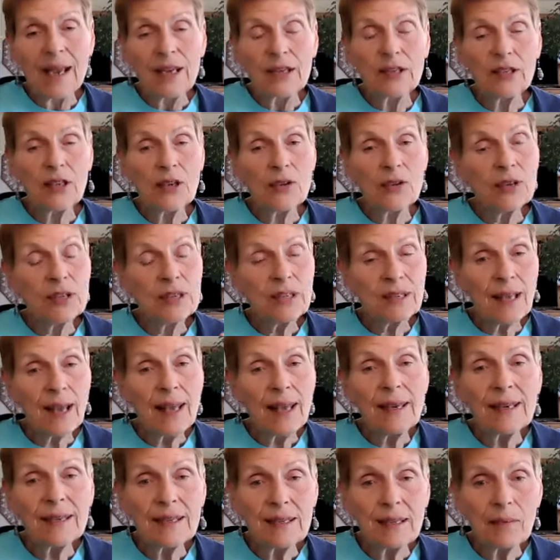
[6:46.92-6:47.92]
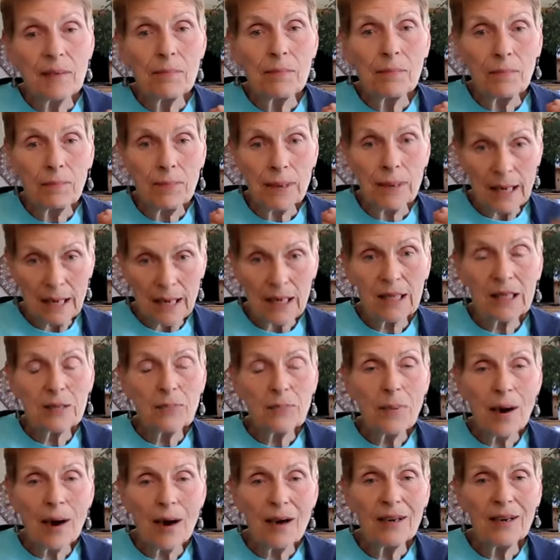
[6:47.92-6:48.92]
So the sun is the
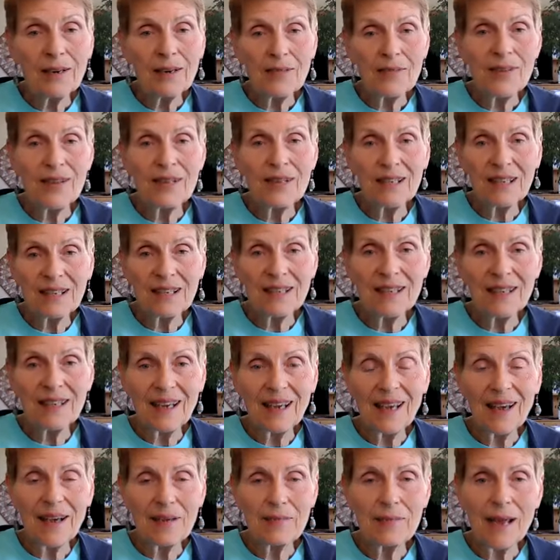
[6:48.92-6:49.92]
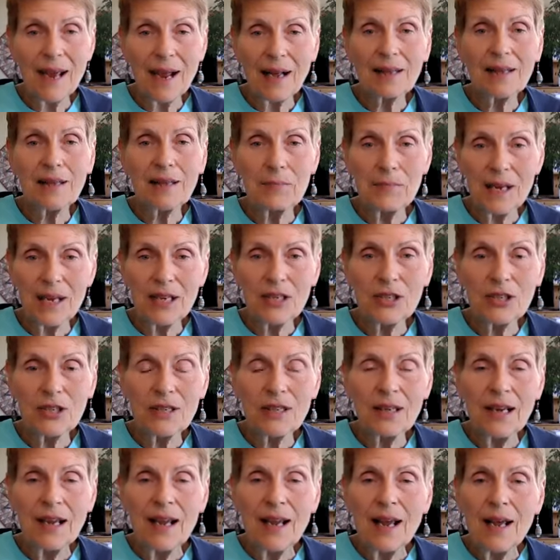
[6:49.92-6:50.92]
biggest part of this
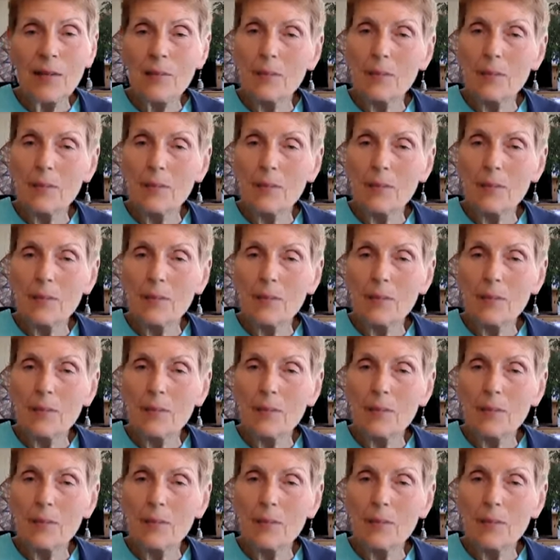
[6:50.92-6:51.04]
acclimation,